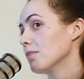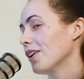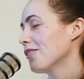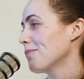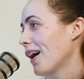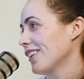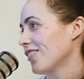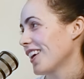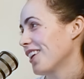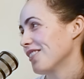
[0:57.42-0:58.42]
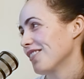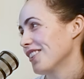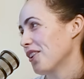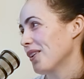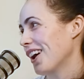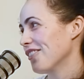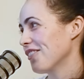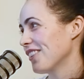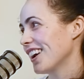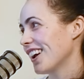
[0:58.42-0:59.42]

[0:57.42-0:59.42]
Is it bad to say I don't even know what Elden Ring